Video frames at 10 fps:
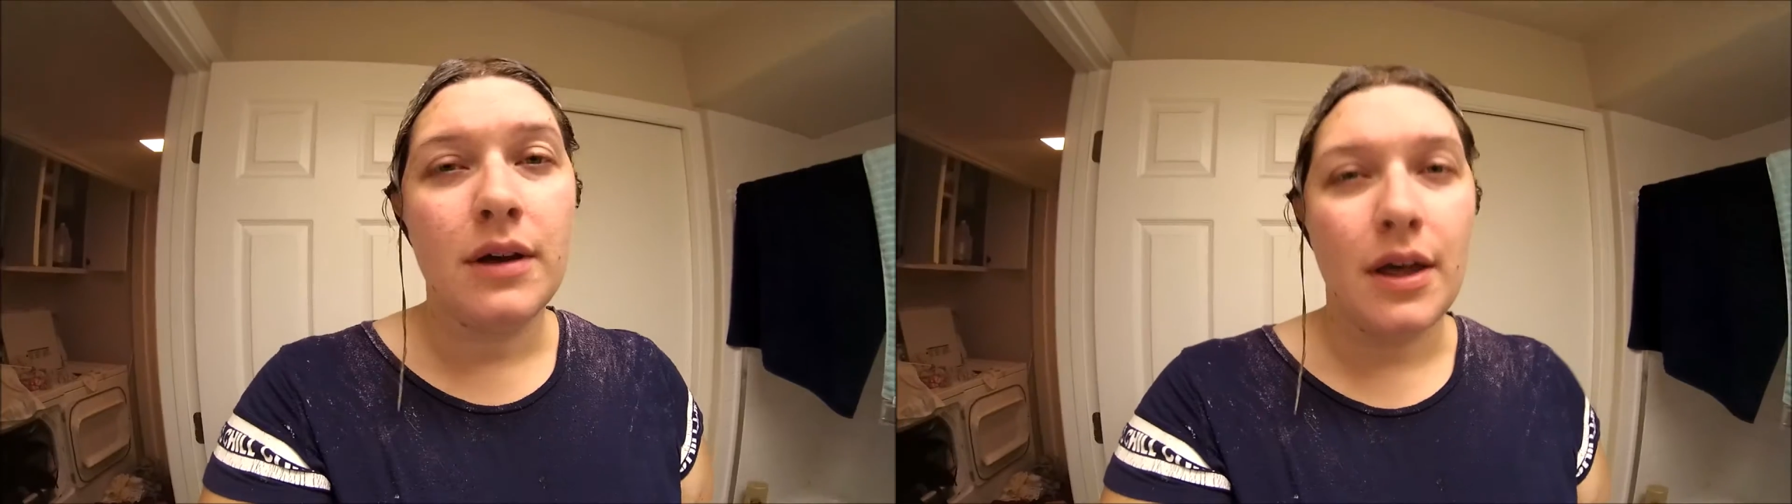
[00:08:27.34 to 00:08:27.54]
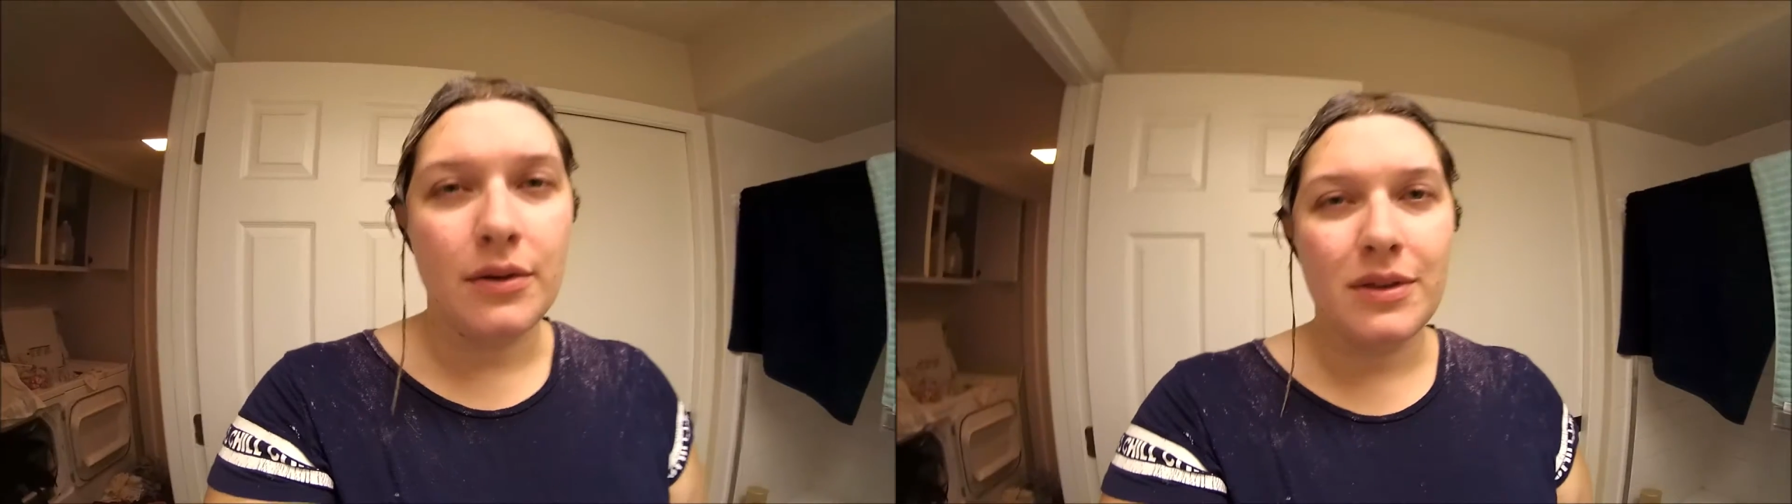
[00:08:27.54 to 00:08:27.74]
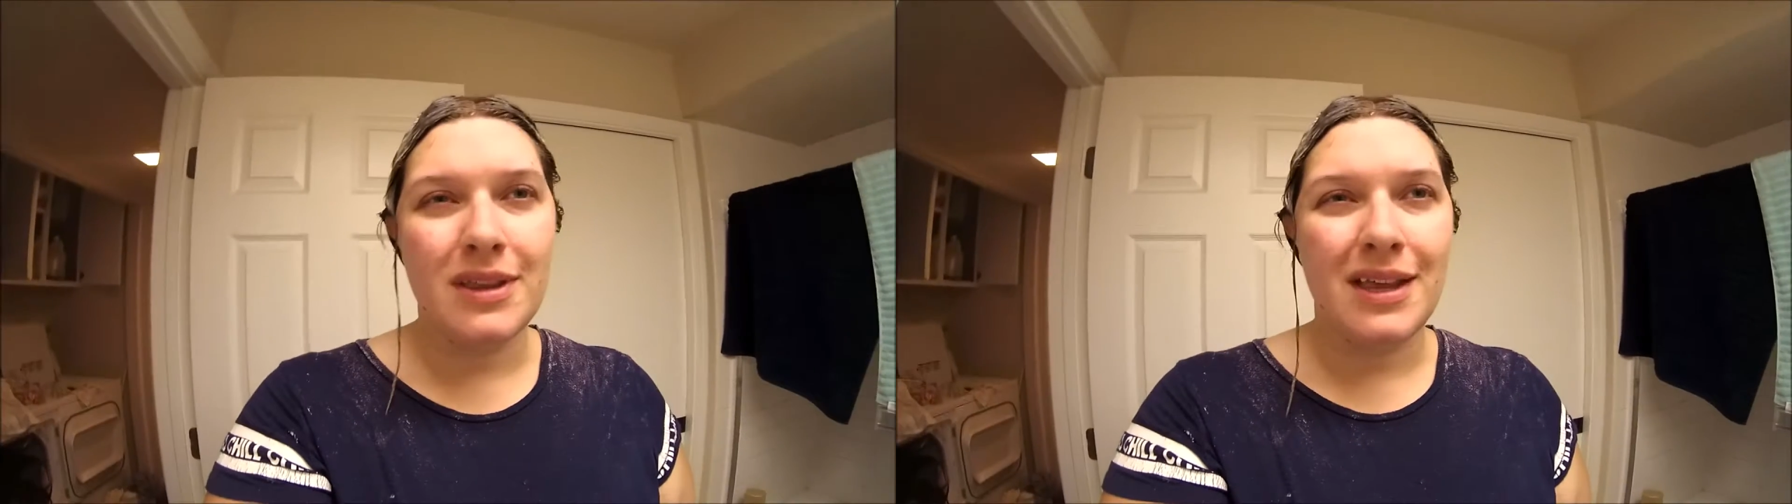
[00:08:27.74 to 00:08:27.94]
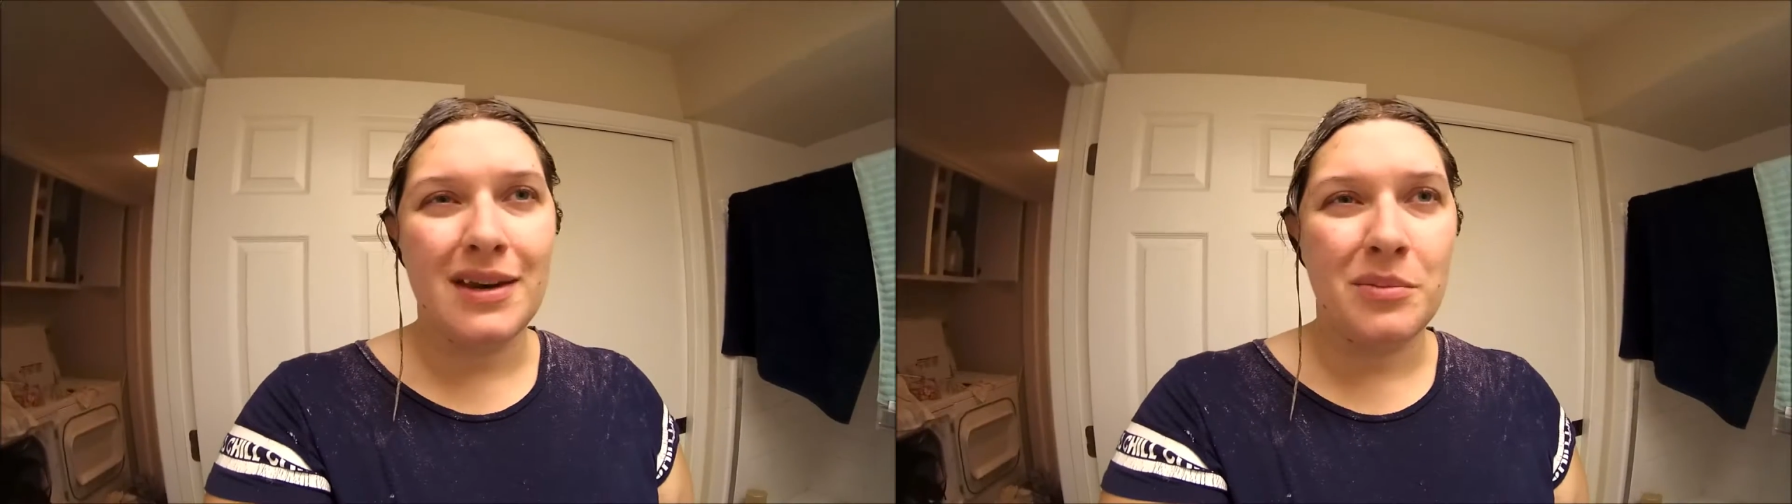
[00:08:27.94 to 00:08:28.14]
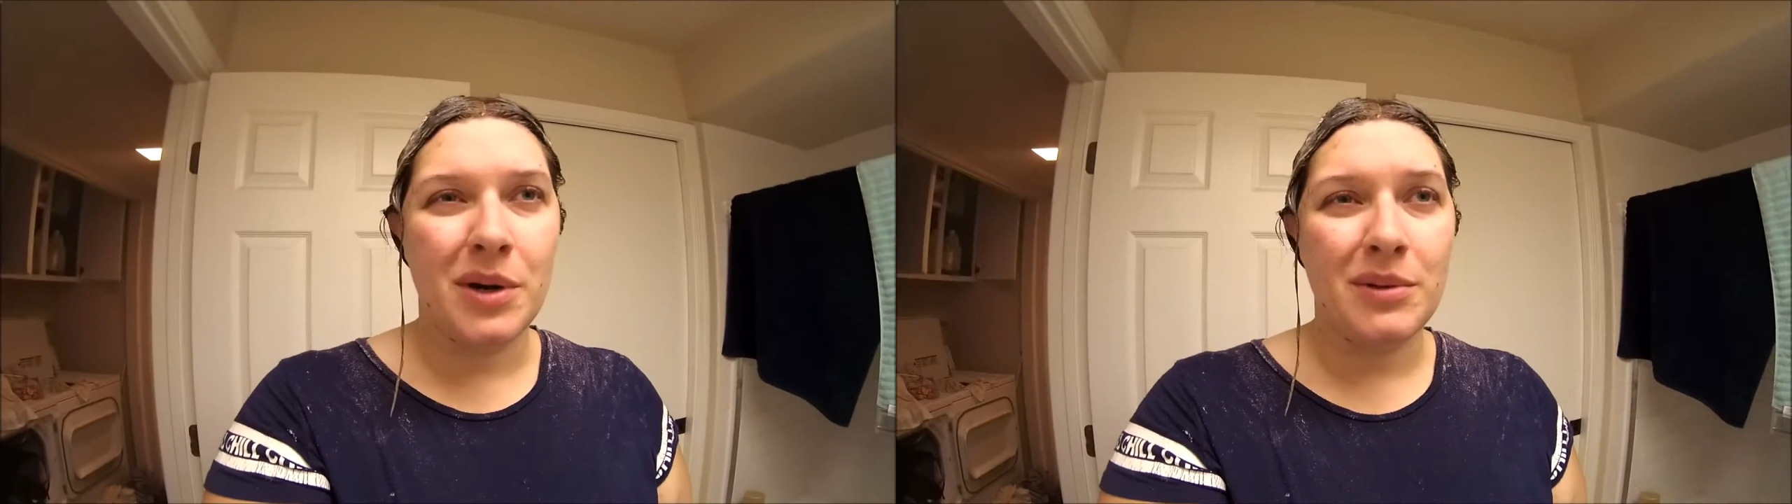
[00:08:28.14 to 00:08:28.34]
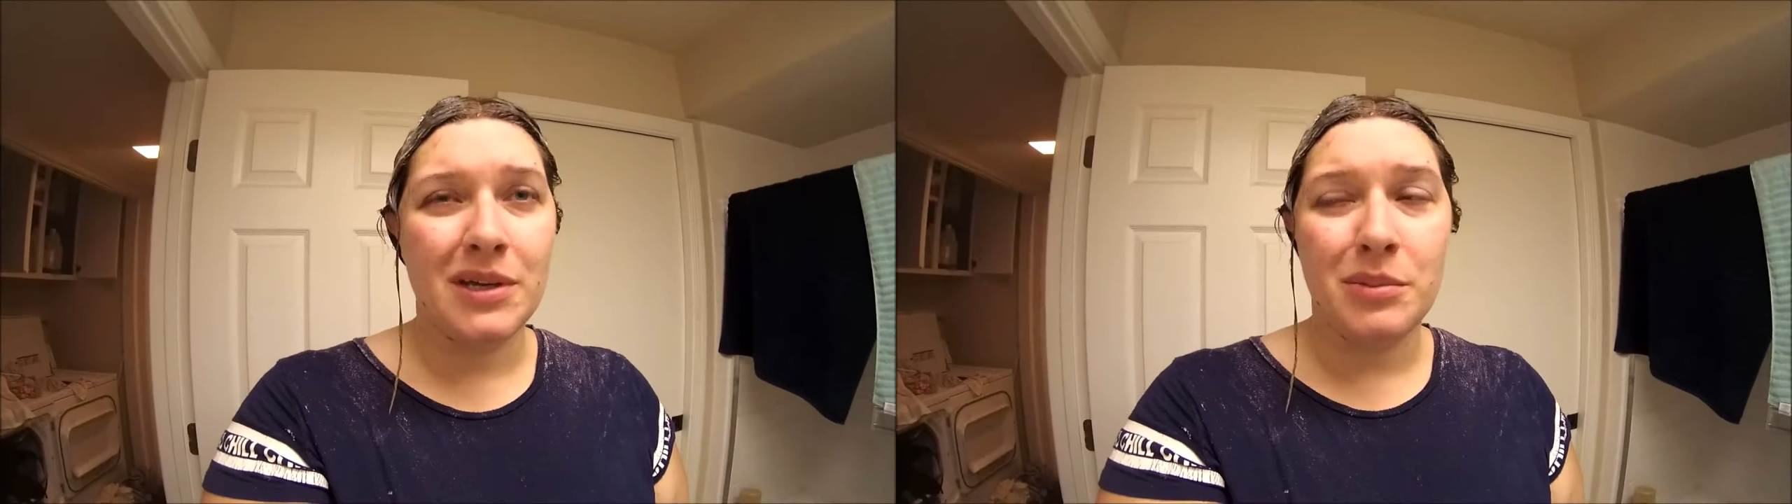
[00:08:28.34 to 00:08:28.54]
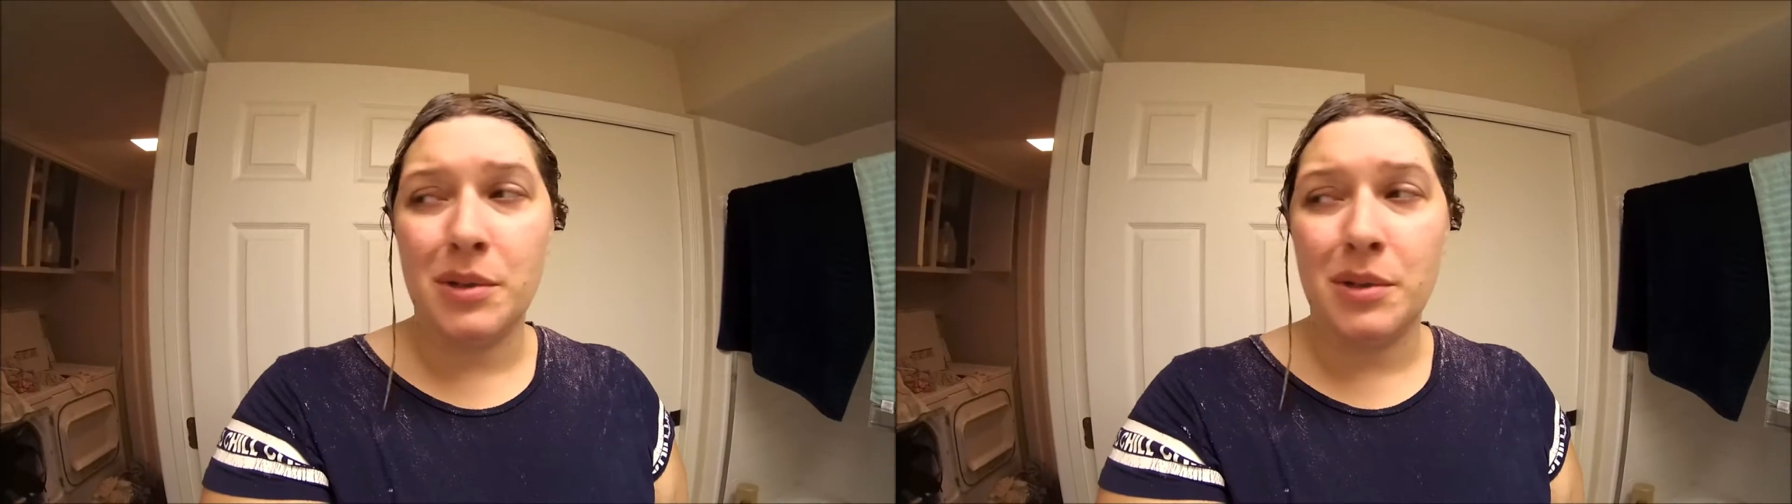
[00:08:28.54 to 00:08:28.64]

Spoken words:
Other than that, I'm probably going to